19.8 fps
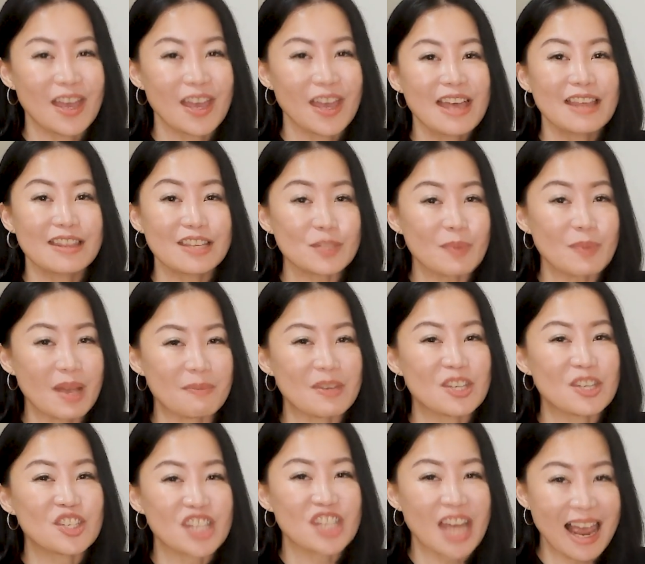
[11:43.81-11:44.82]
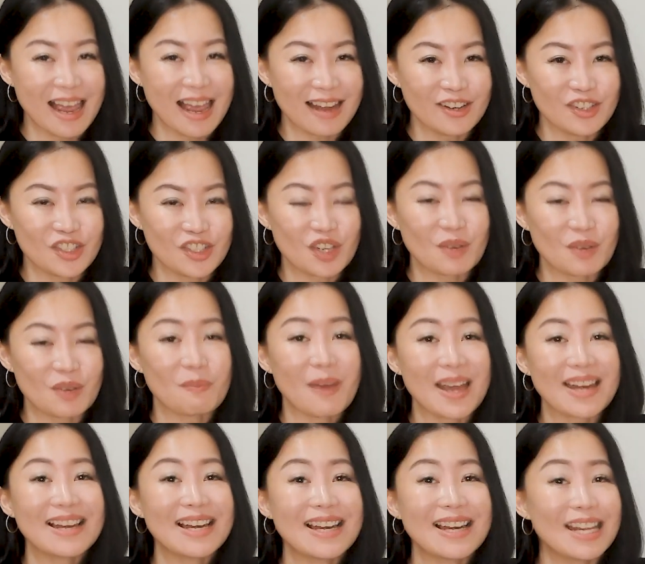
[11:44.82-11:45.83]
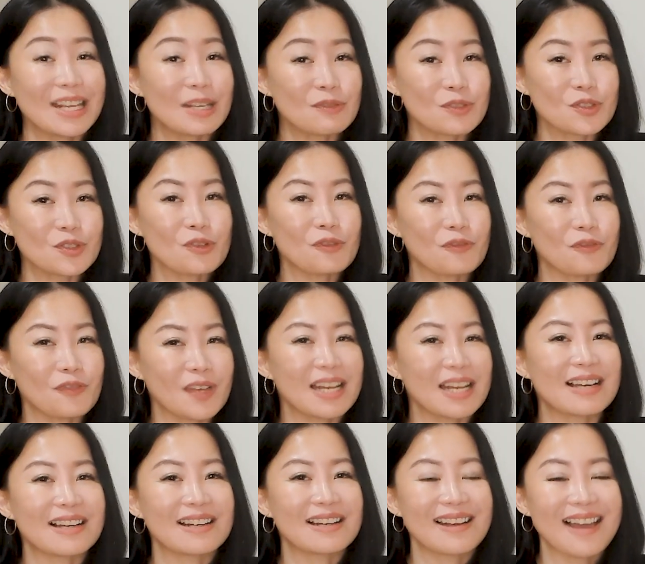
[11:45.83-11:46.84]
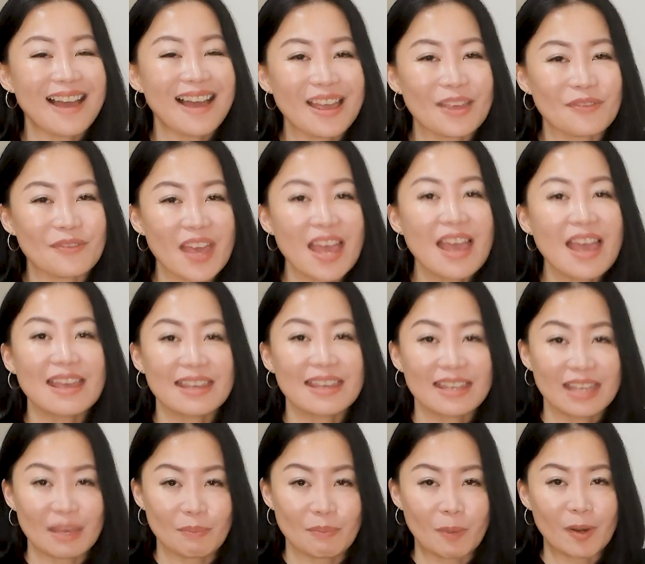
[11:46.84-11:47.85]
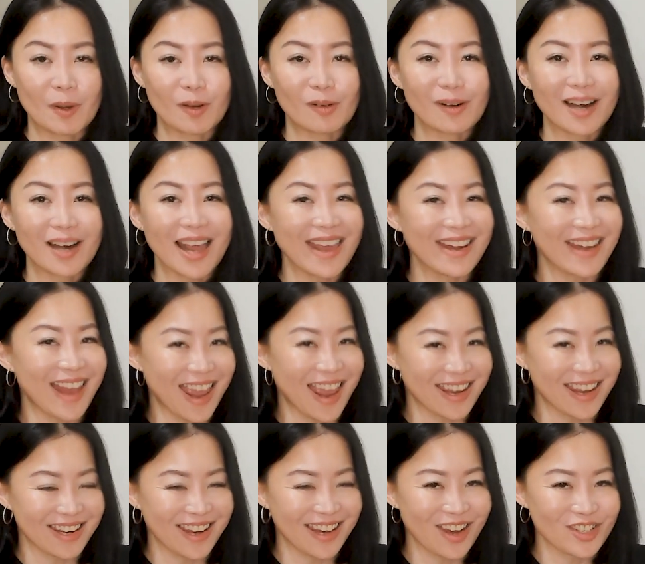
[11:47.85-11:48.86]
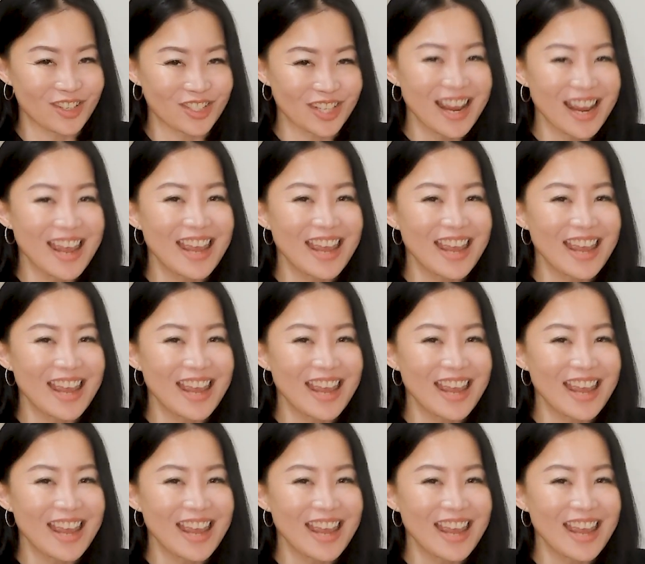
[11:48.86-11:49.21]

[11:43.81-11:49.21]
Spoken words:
This might be challenging, but it leaves you feeling alive, capable, and engaged.